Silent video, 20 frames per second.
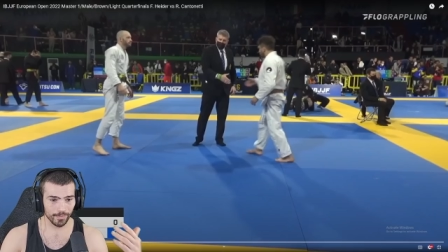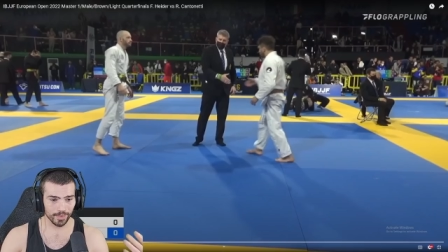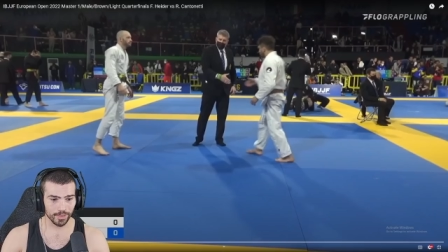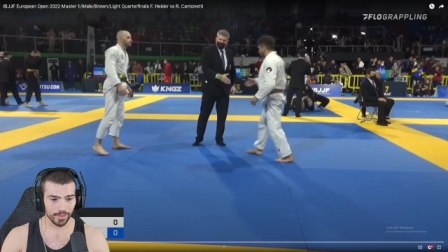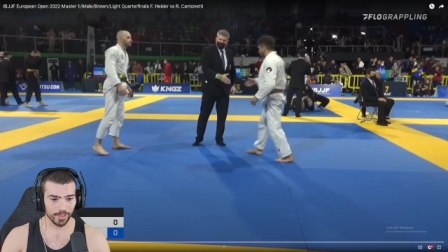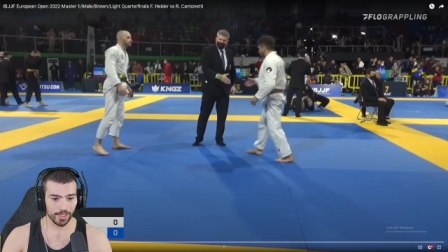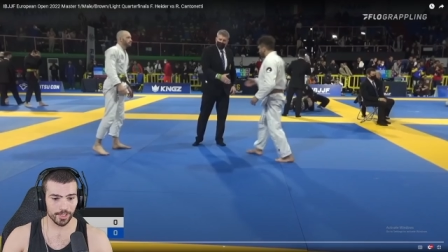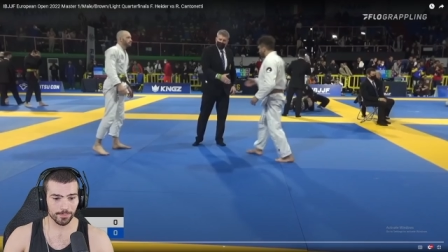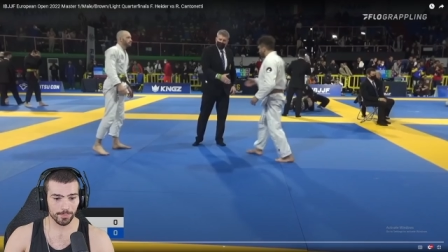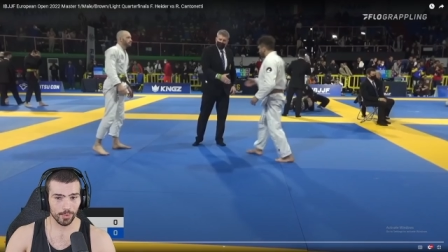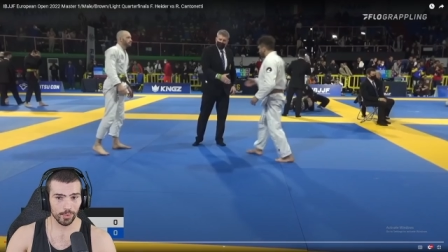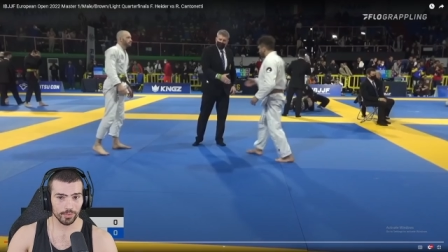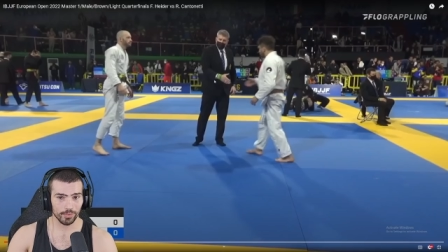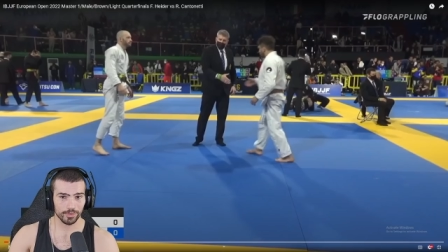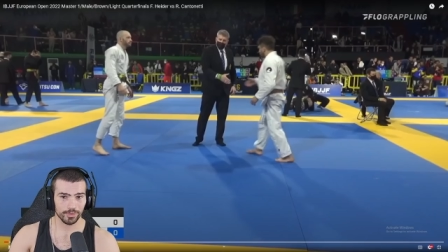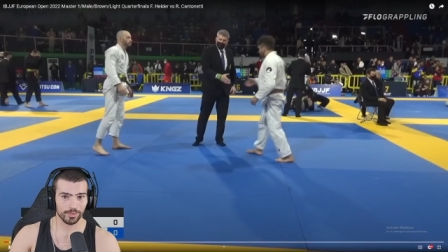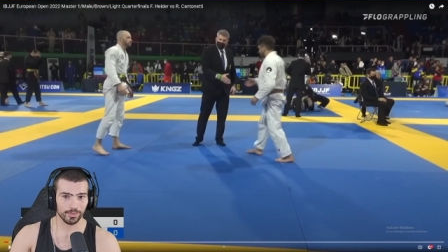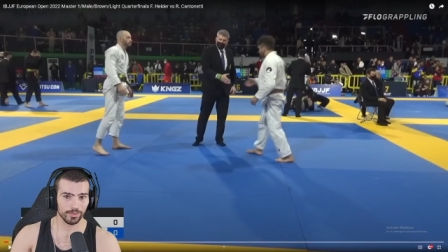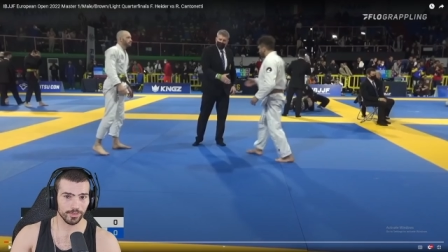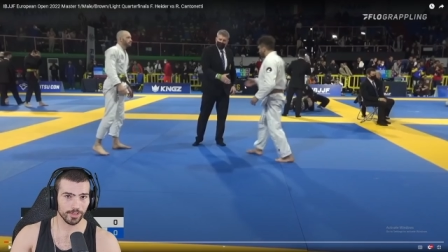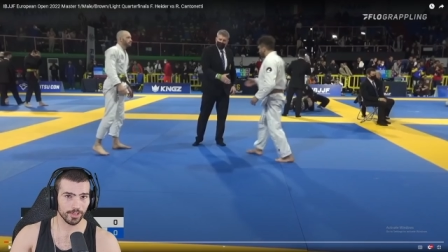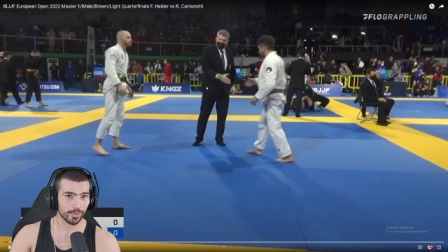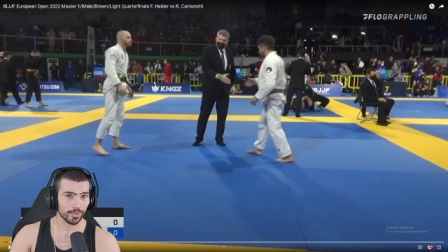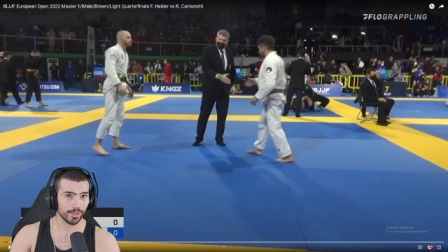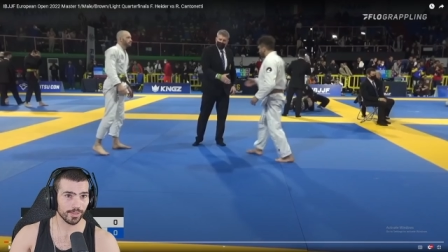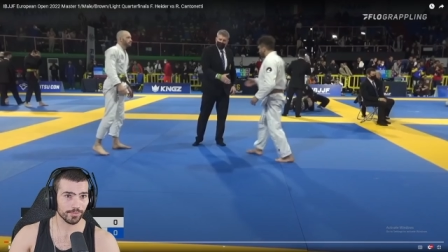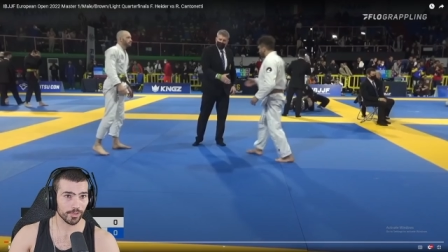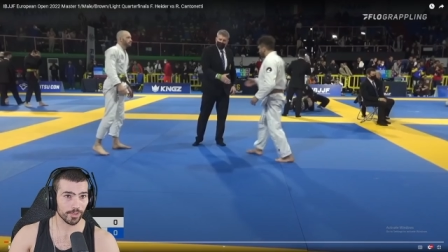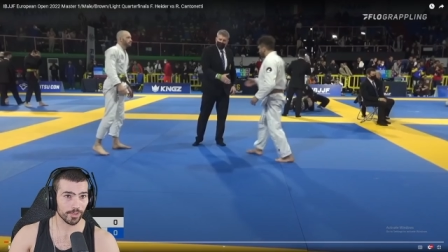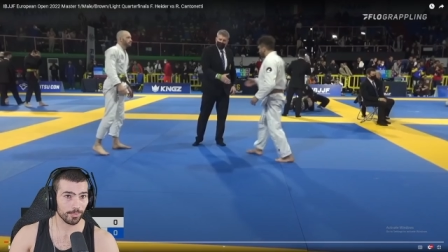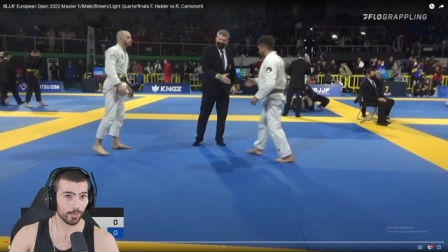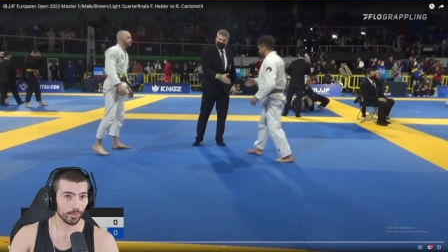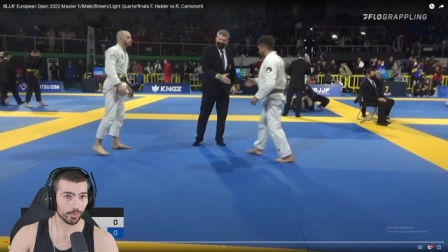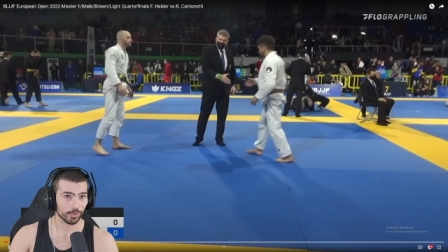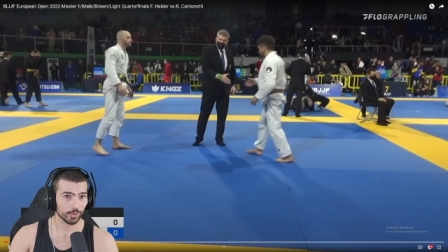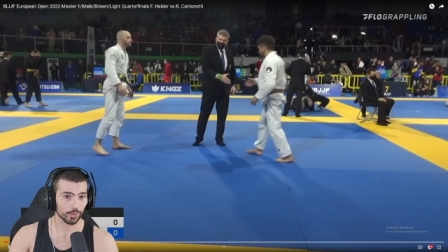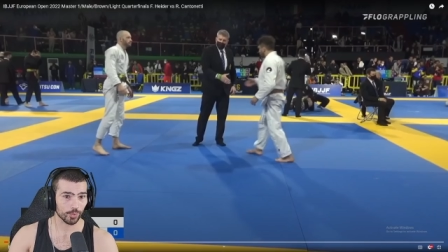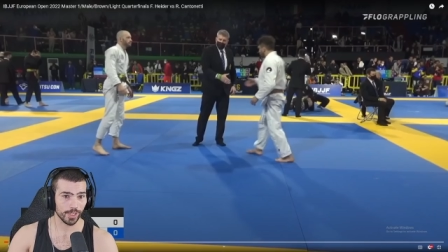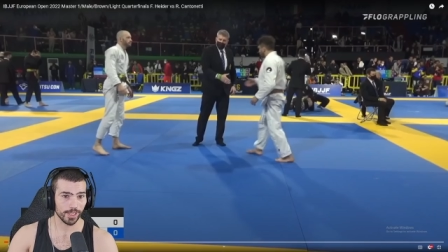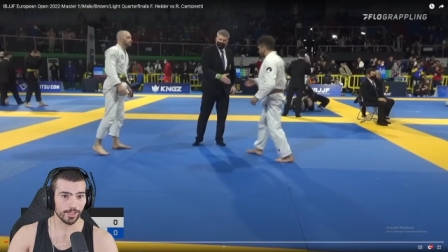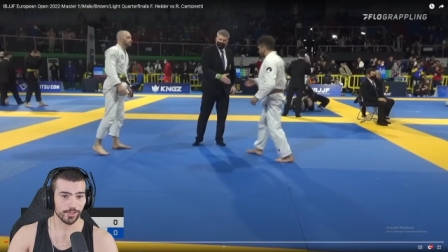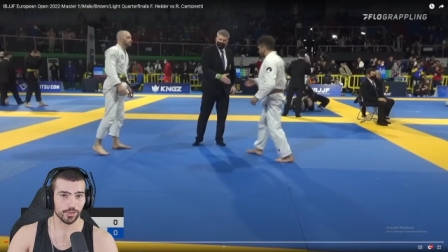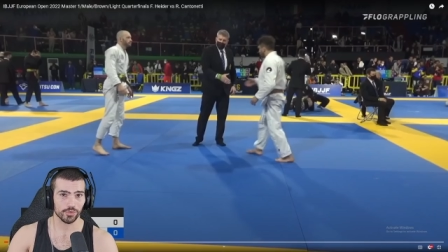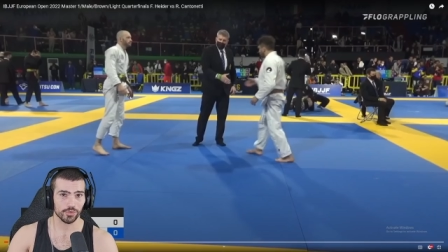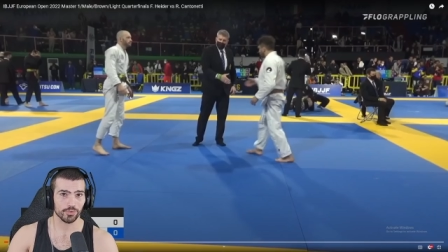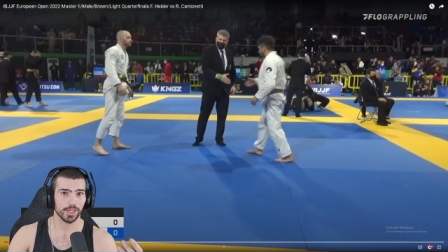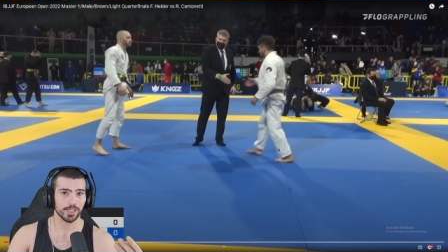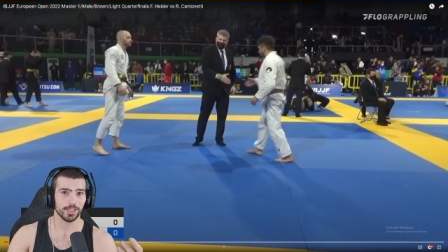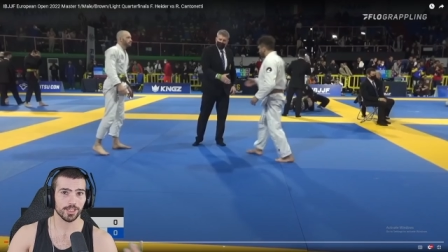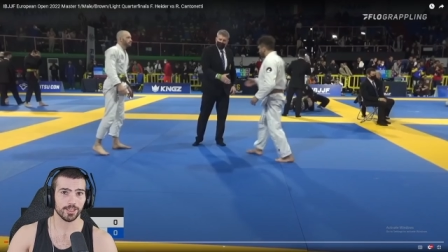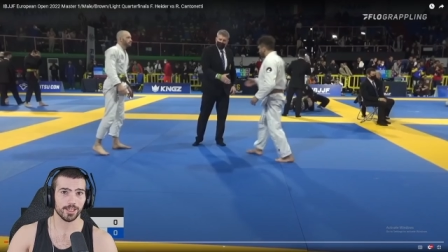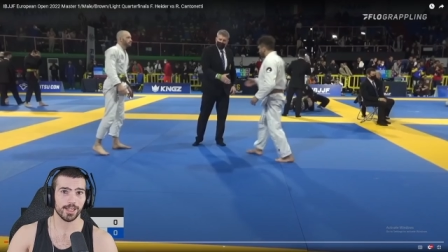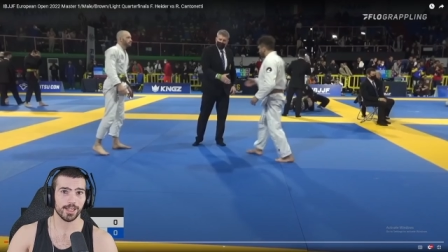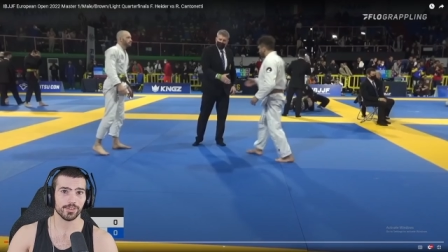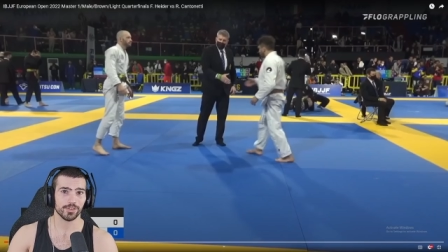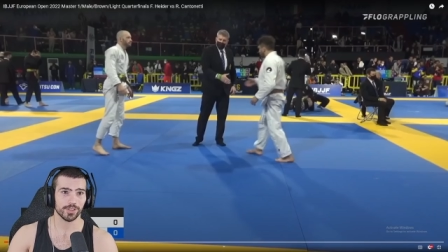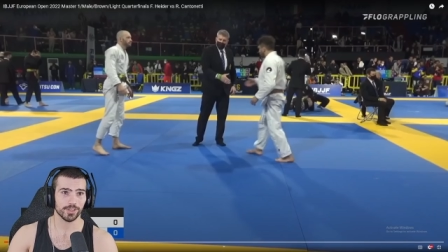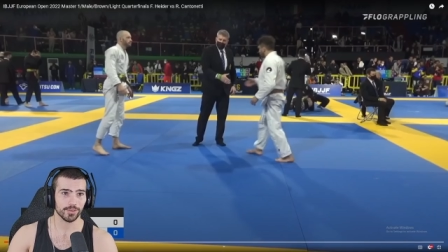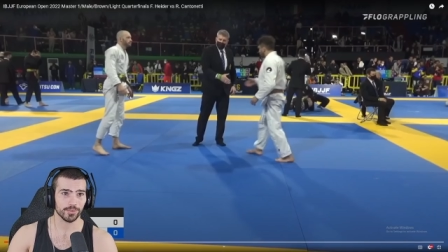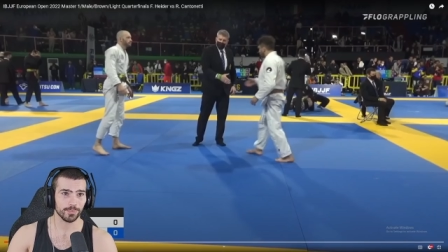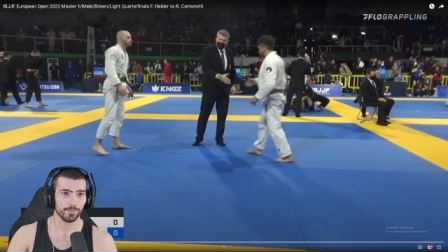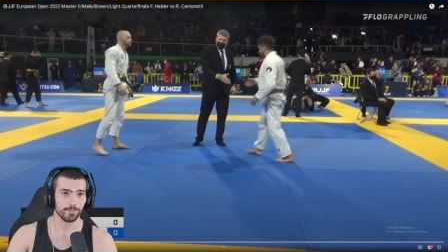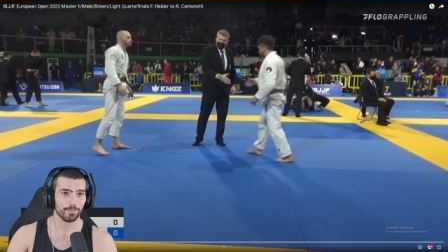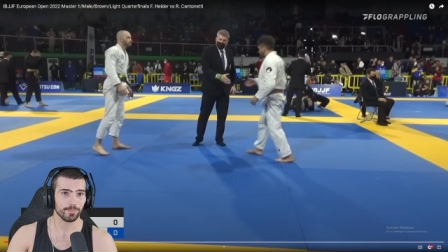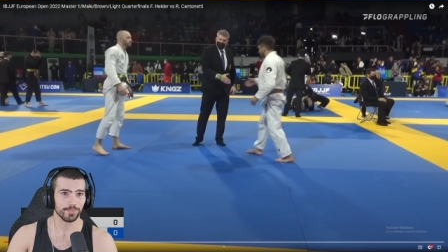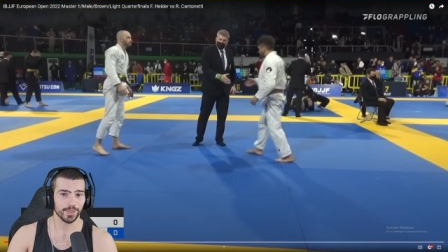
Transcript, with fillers: He's pulled, you know, after he pulled twice straight to lasso,